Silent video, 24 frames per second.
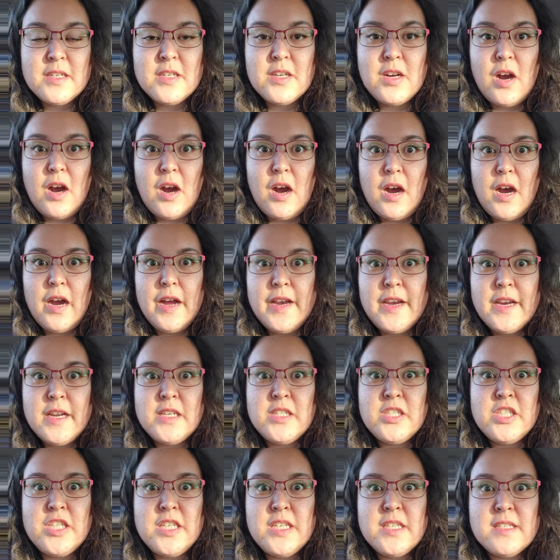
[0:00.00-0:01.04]
God
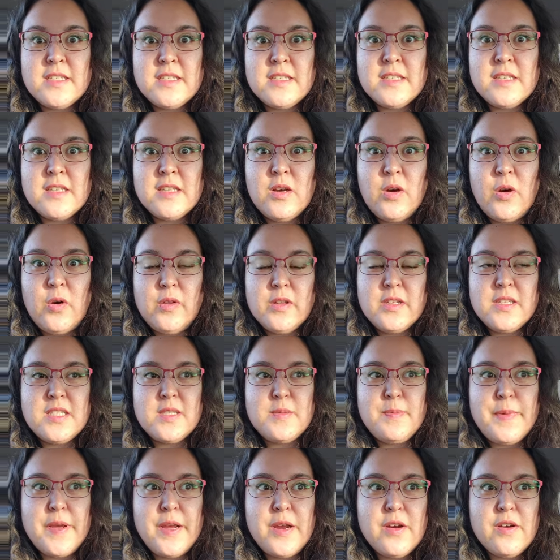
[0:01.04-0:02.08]
and Jesus and the Holy
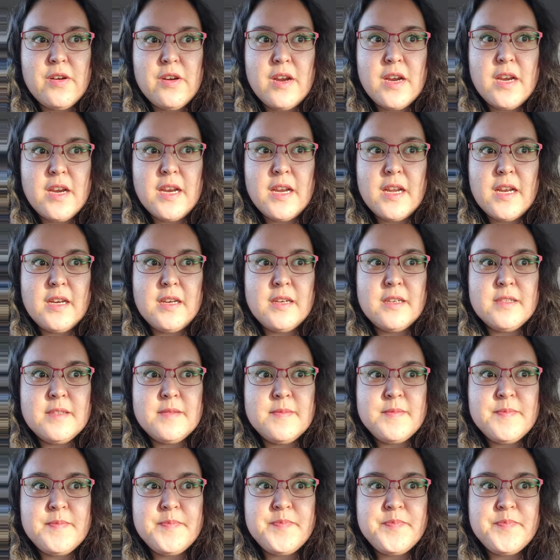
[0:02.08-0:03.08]
Spirit and